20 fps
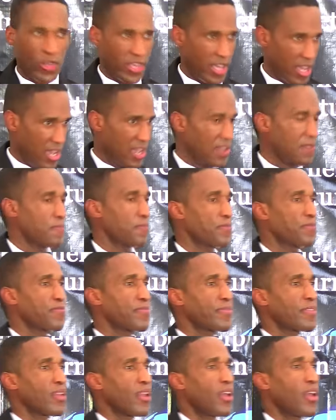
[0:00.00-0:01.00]

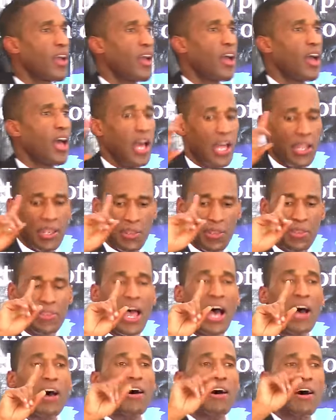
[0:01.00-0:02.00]
Okay?
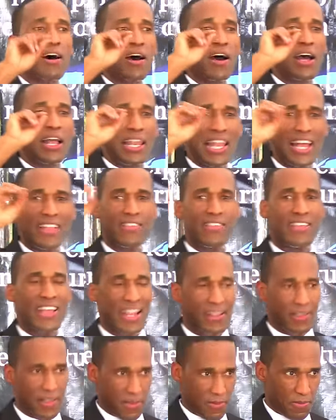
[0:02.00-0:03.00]
Now, let's
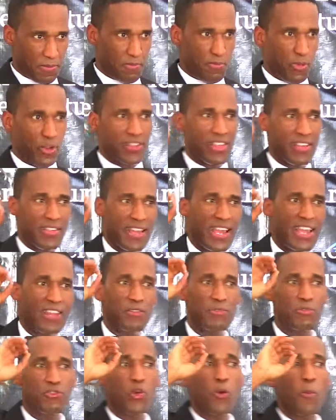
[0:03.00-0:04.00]
get put this
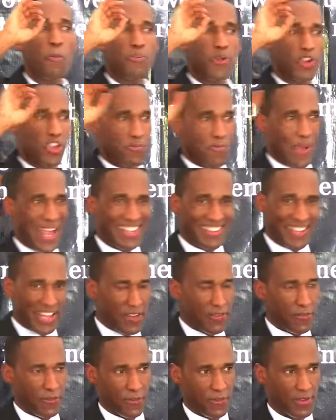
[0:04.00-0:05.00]
into
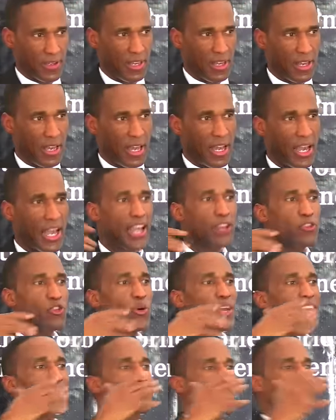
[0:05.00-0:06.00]
perspective,
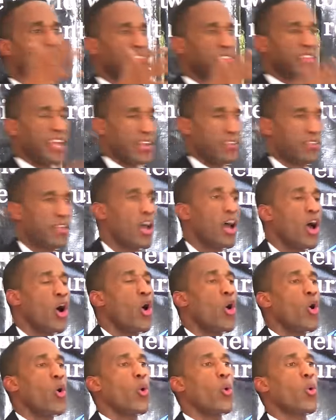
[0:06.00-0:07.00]
into its context.
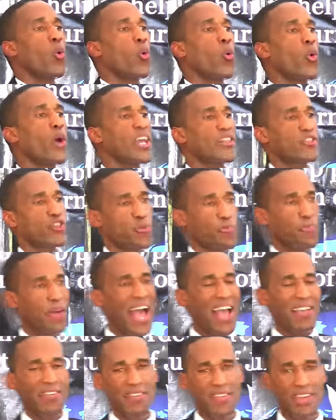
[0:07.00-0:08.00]
Which
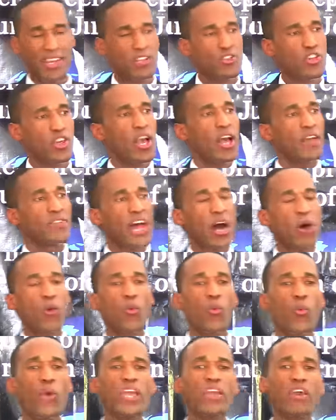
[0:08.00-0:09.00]
passage
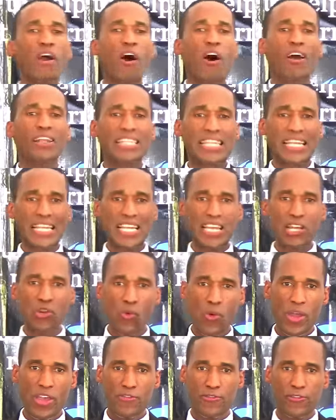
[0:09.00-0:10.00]
that we are
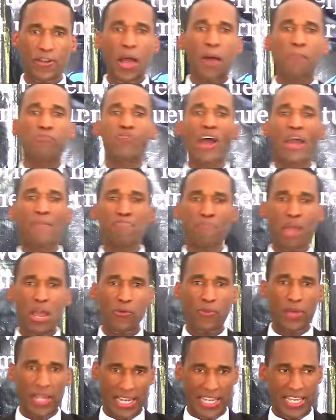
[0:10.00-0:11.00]
dealing with
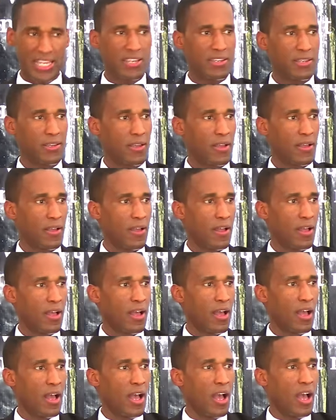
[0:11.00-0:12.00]
primarily
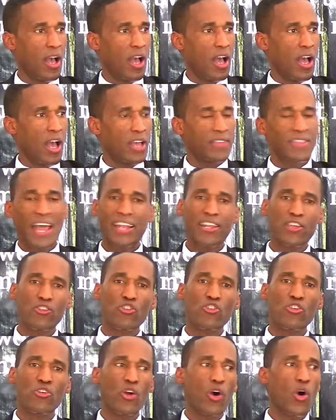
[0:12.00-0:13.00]
that
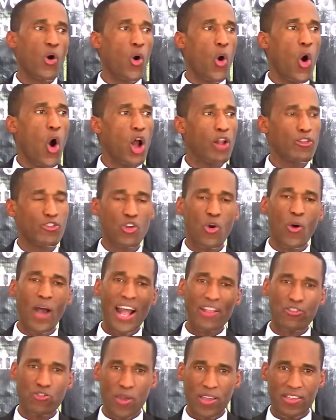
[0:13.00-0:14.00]
is
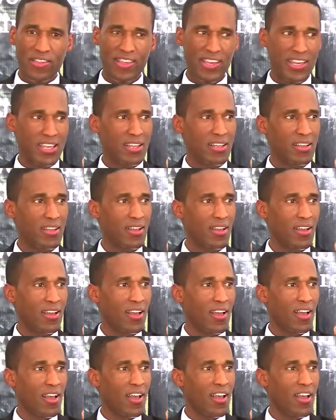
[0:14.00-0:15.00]
also addressing